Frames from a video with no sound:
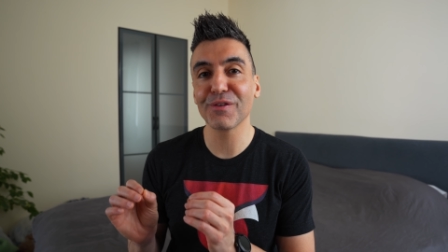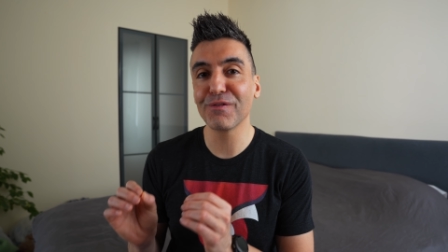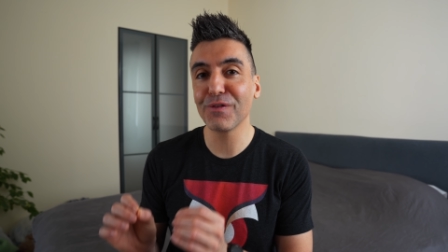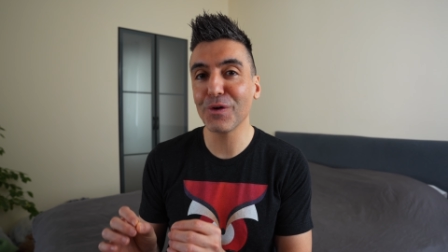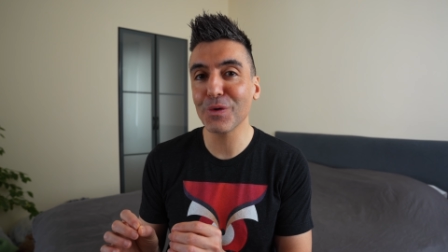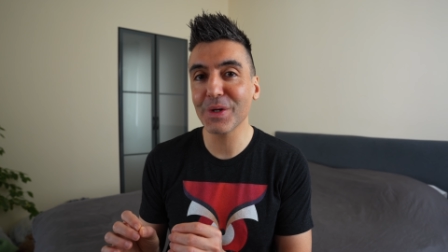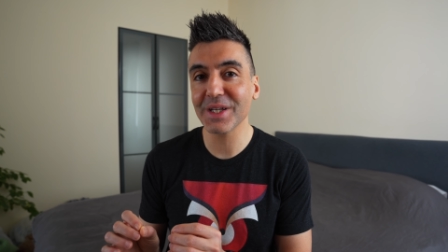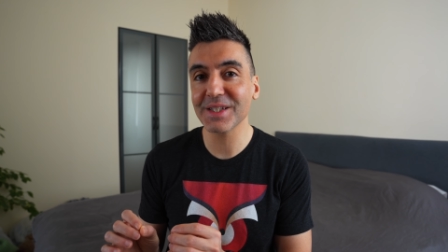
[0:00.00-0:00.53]
of
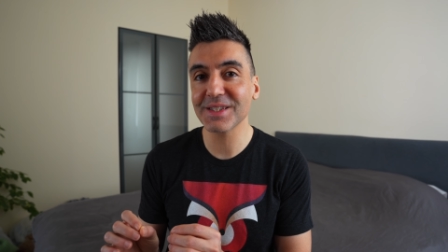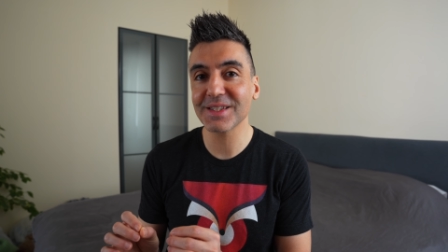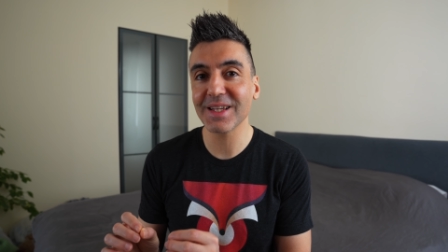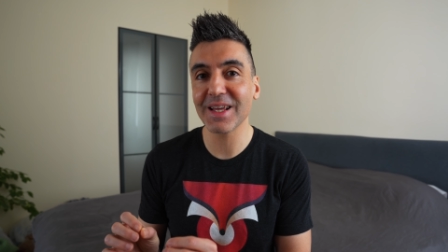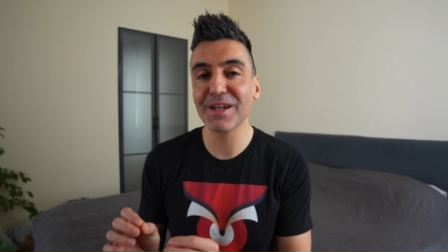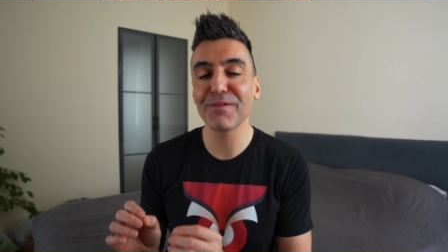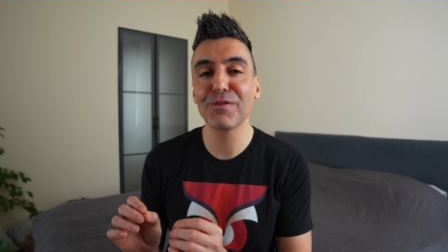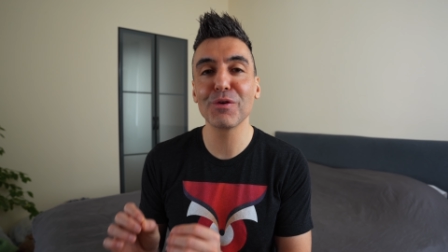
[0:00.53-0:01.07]
focus
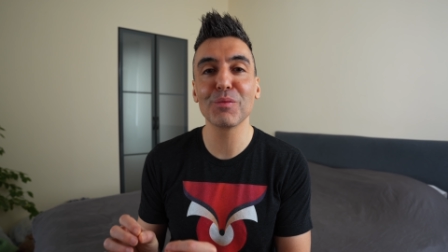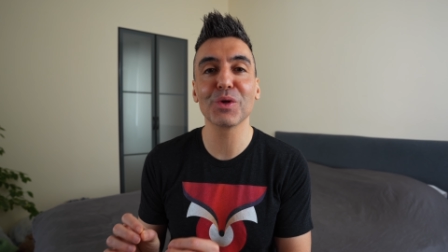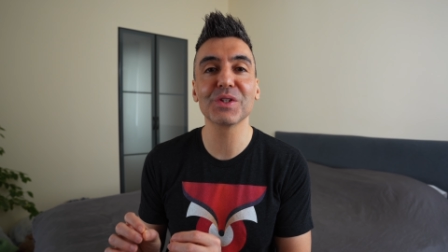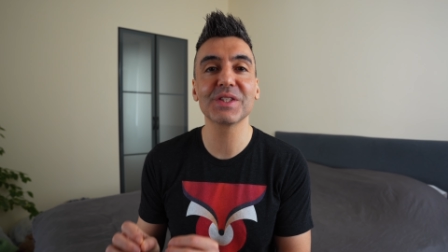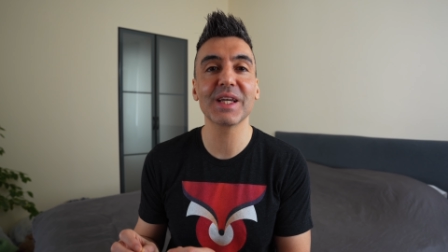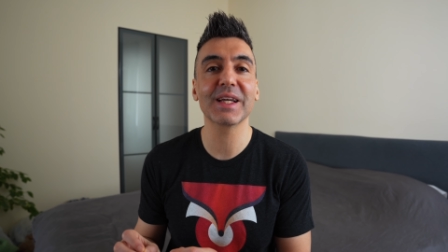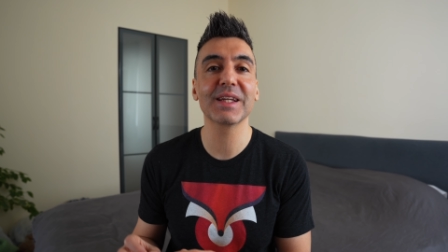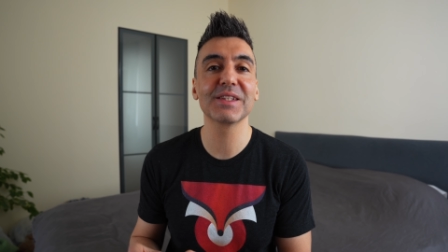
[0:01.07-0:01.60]
and a few more
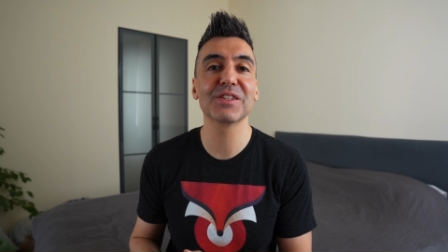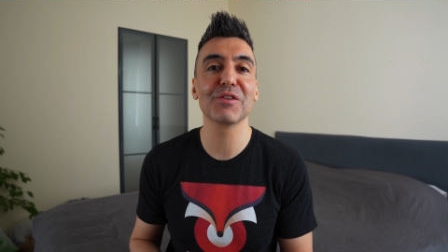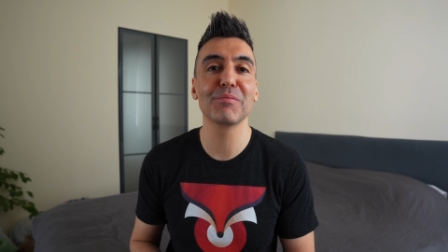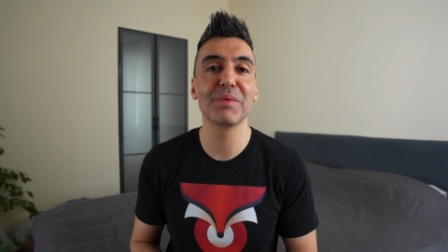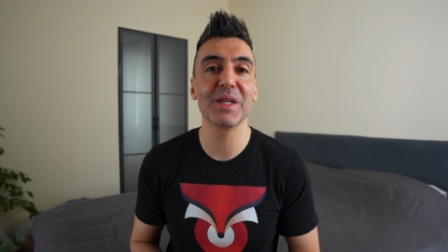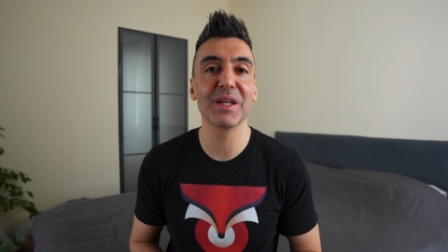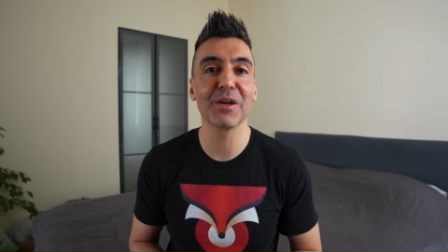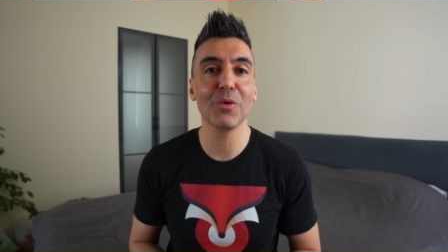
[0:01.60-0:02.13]
seconds of
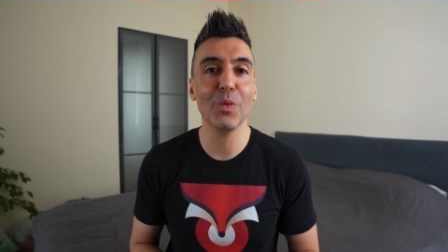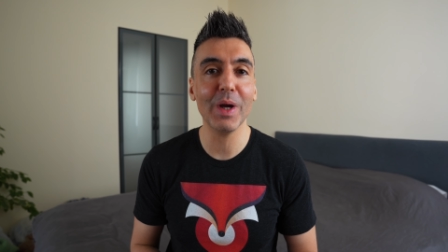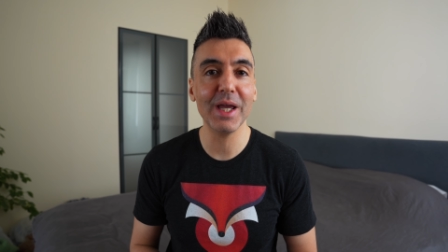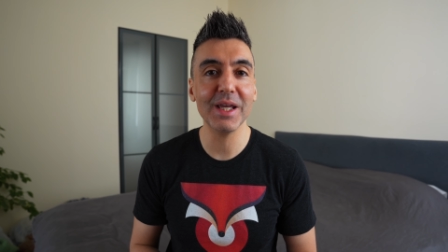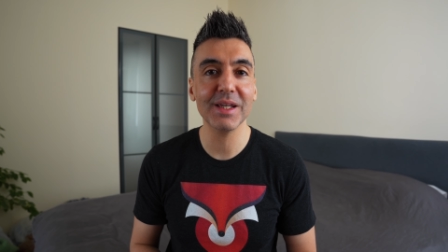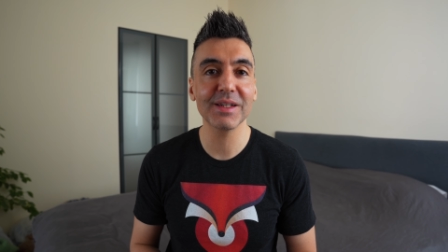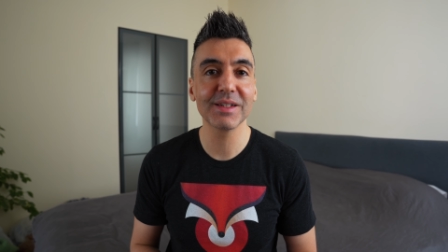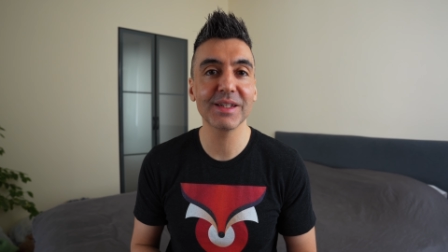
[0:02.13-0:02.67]
being
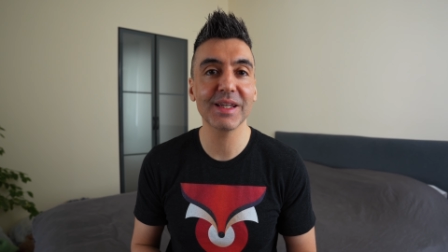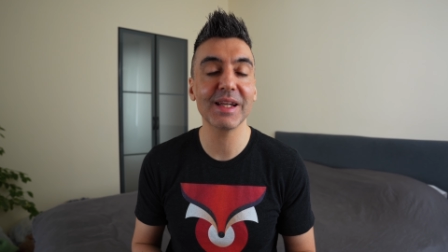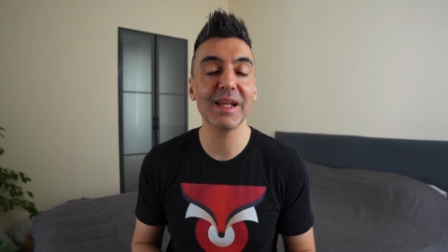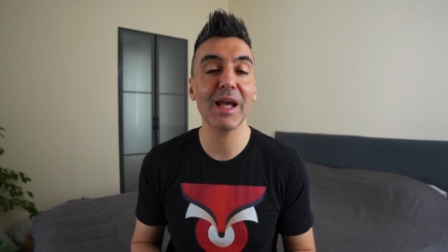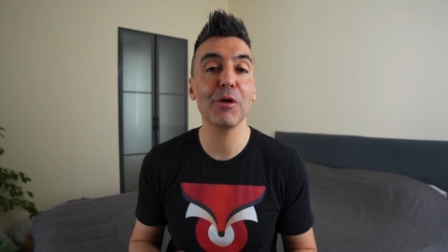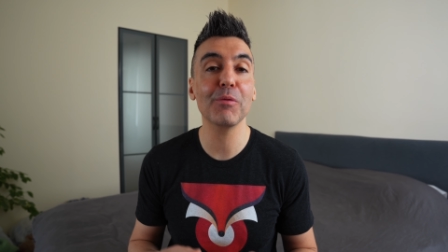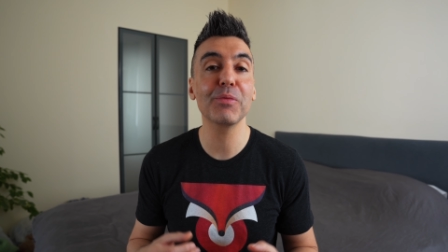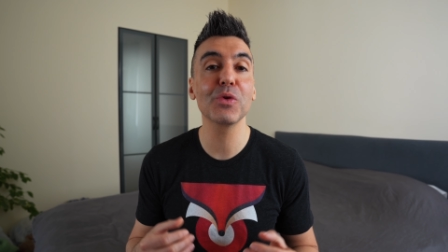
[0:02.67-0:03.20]
awake can
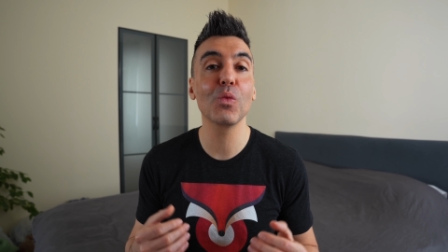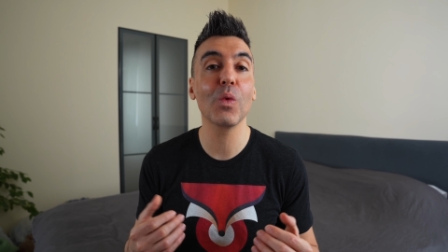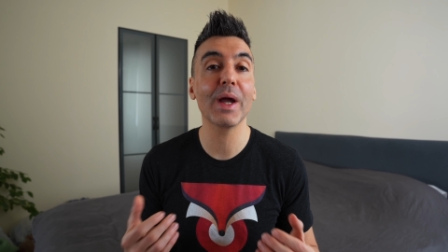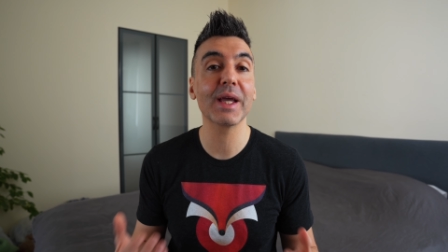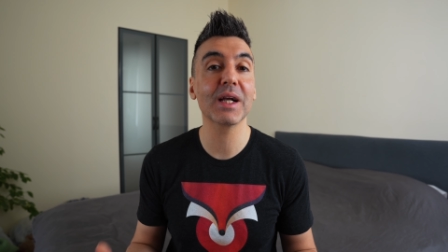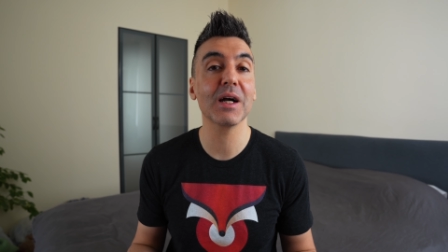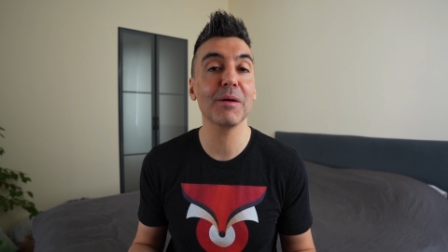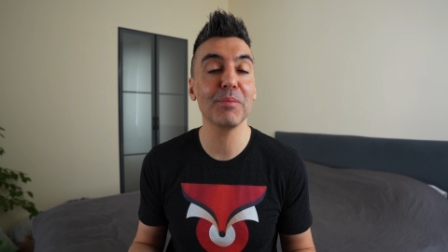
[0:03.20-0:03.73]
help you
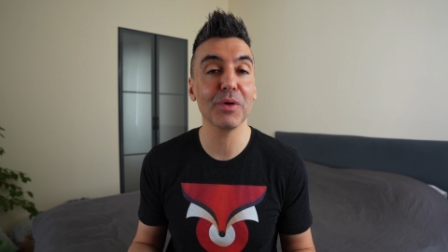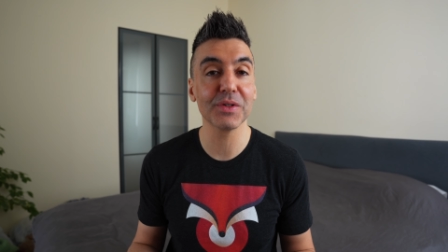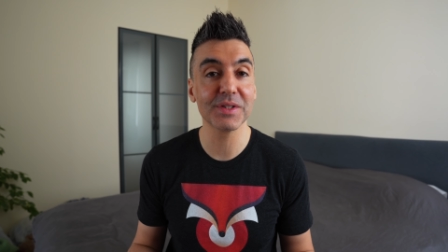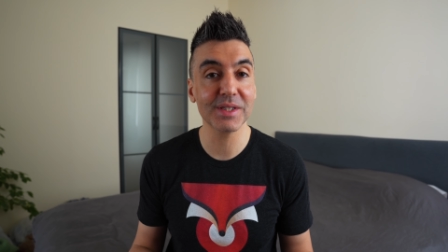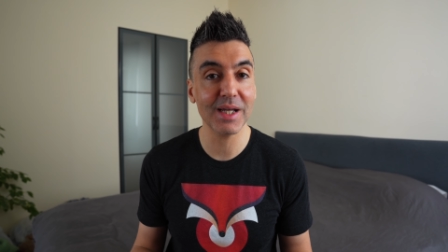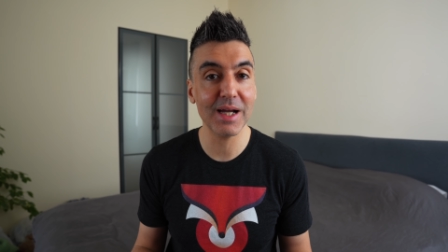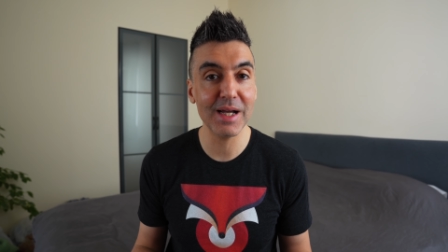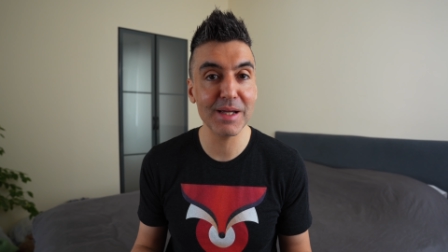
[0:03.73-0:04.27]
wake up on
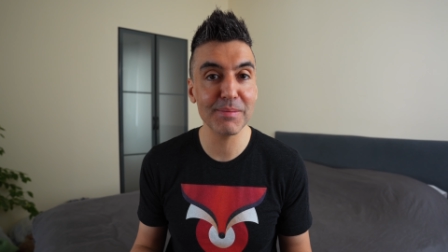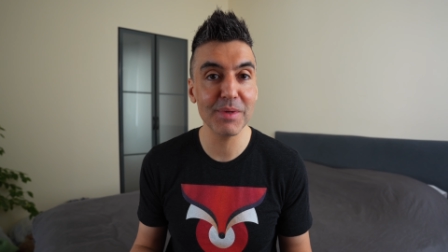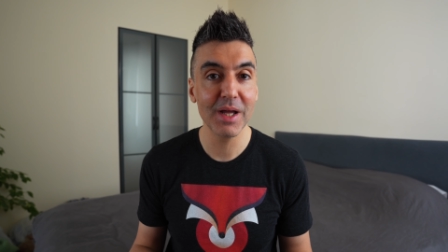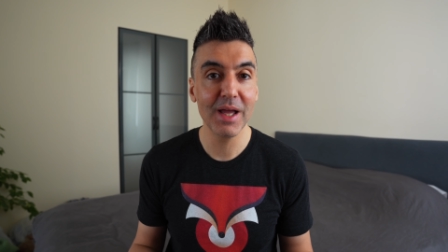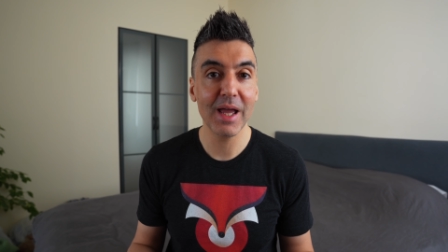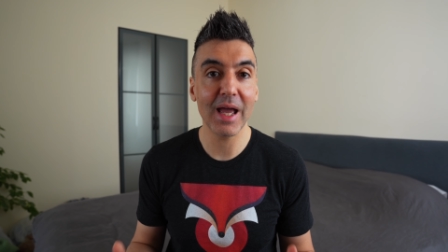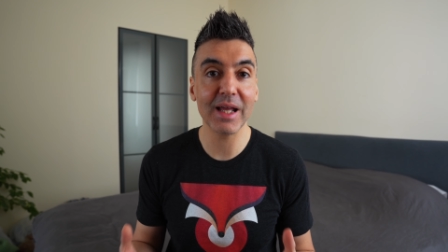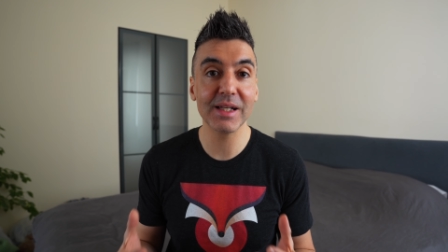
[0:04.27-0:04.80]
time
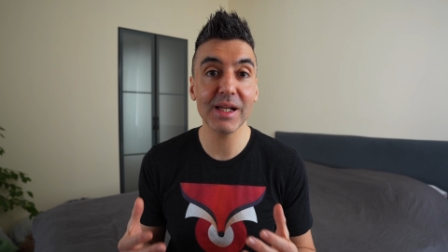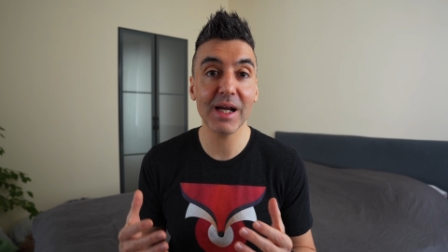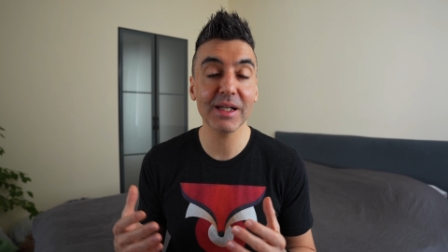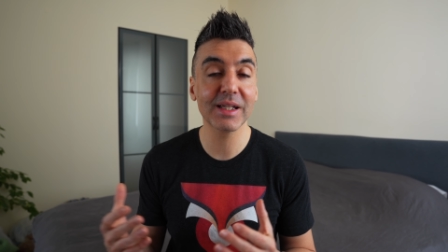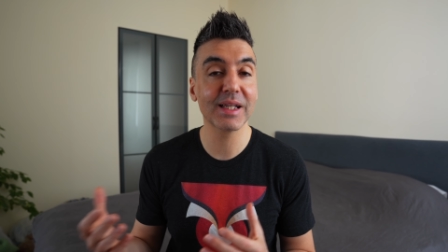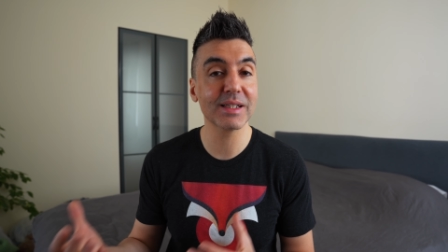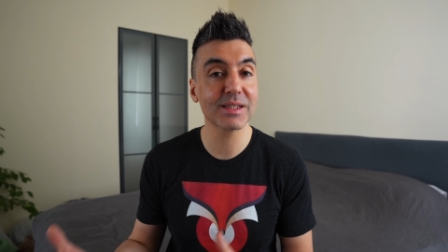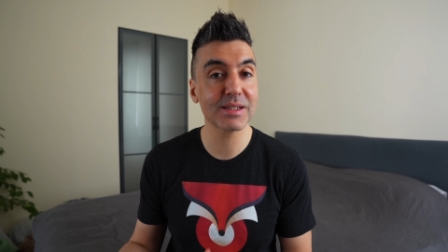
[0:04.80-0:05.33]
and
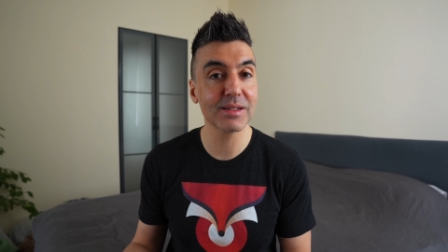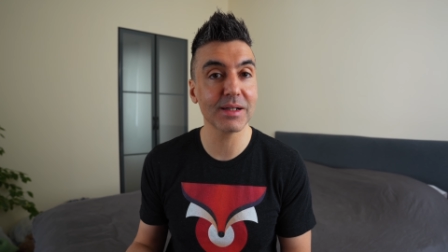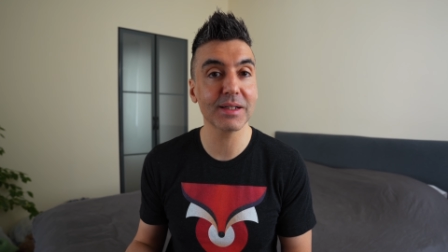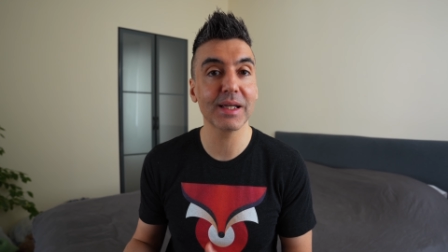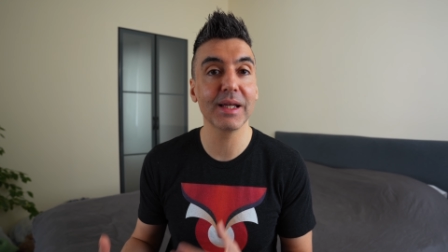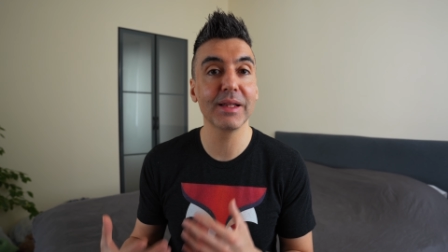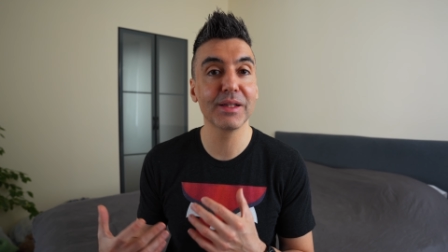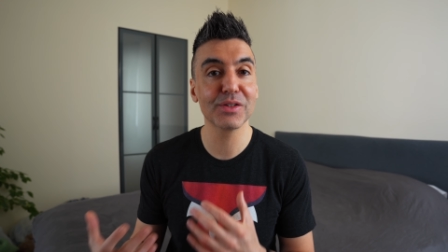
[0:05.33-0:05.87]
not get stuck in the